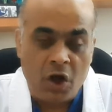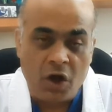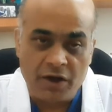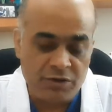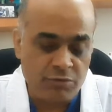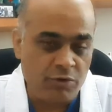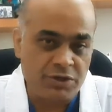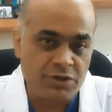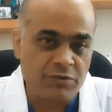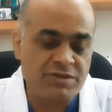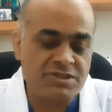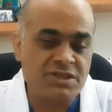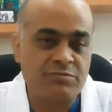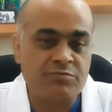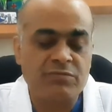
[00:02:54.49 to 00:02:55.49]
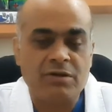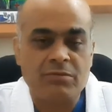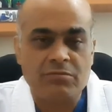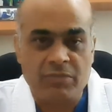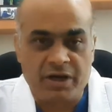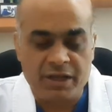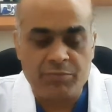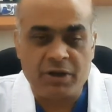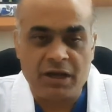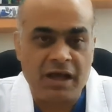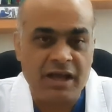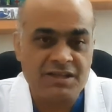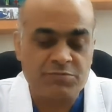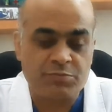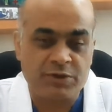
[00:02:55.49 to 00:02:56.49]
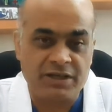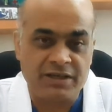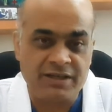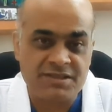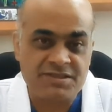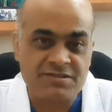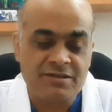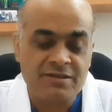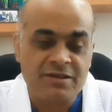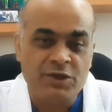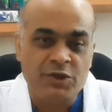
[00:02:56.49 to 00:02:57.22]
or you want to visit Manipal Hospital, yes,